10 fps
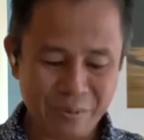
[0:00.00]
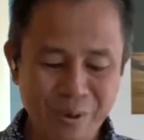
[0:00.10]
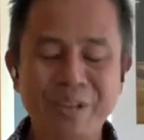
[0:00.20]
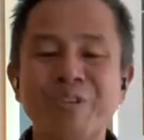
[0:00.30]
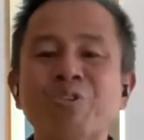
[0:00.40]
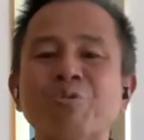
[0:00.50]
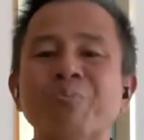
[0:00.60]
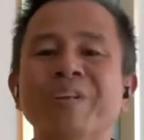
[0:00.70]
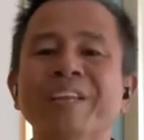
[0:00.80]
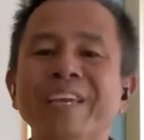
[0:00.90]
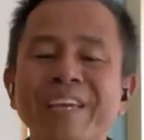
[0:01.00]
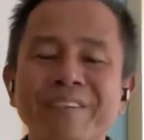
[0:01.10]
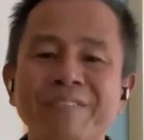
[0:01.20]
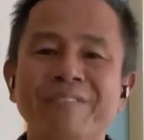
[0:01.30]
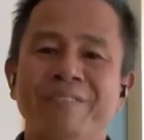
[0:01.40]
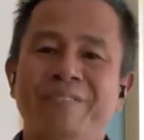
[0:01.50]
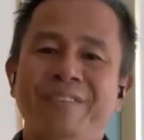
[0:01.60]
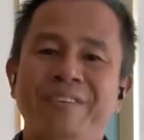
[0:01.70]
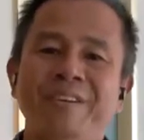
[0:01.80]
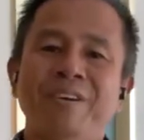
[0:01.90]
Whether you believe
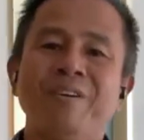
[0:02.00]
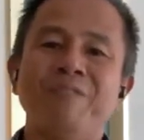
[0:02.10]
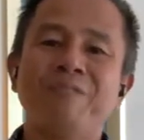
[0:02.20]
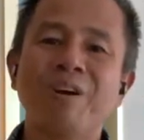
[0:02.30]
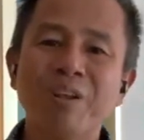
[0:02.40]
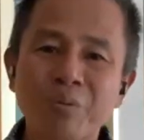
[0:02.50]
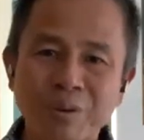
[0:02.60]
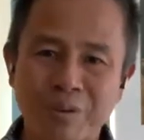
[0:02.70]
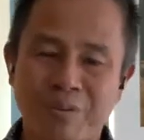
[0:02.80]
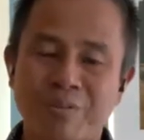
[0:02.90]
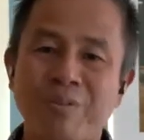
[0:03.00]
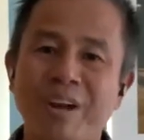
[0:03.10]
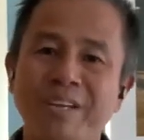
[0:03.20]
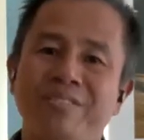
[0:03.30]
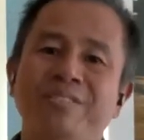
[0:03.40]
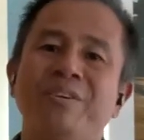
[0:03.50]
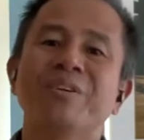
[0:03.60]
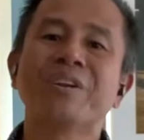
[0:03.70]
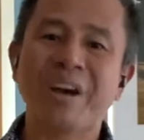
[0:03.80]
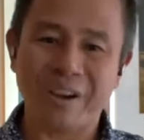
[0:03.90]
a follower of Christ
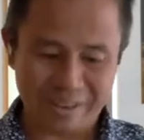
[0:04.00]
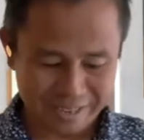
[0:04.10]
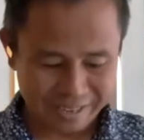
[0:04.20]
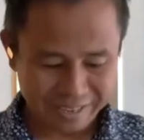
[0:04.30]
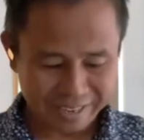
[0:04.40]
or not,